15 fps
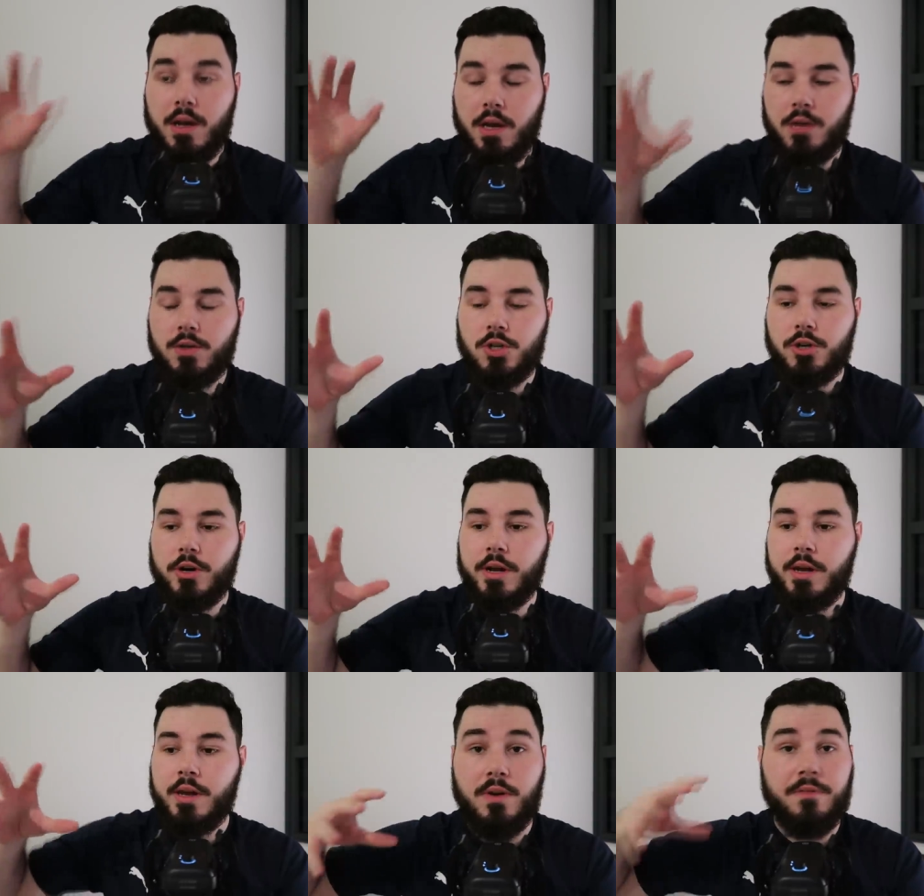A
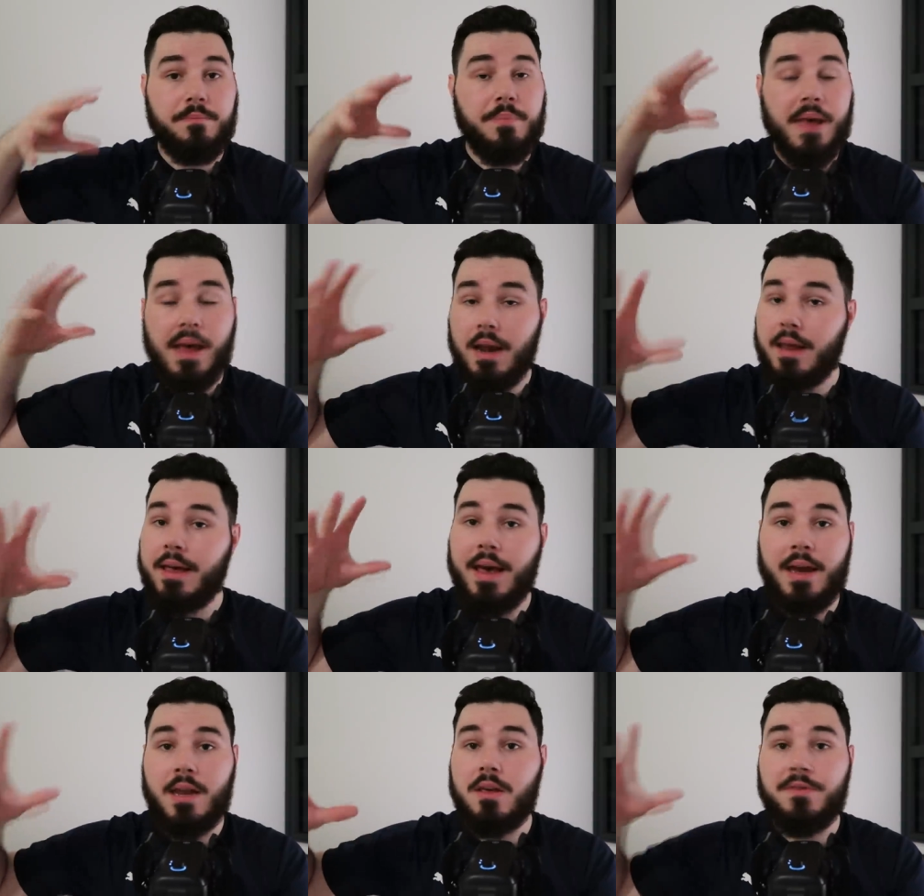country with
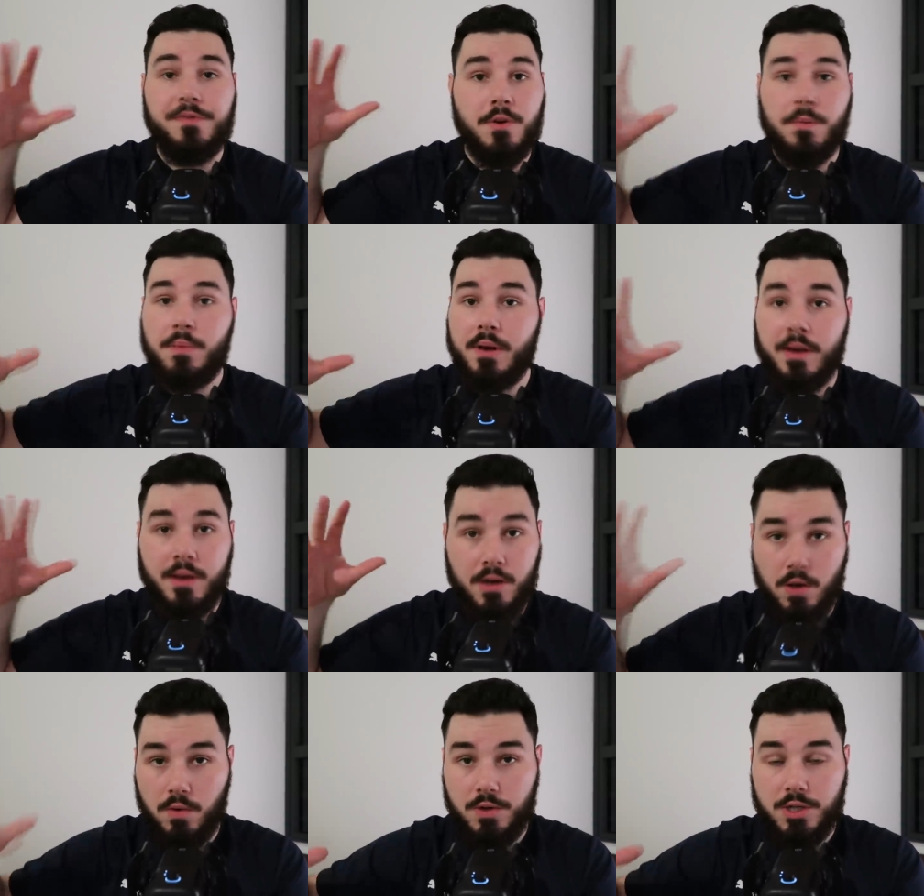barely any
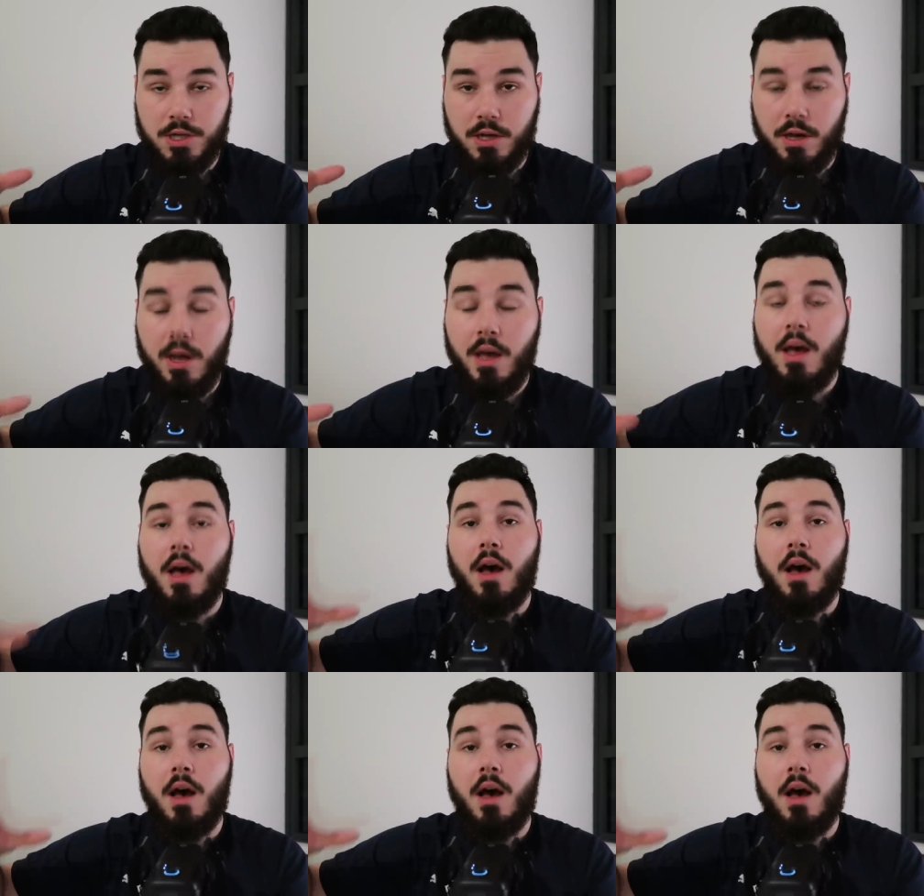footballing culture,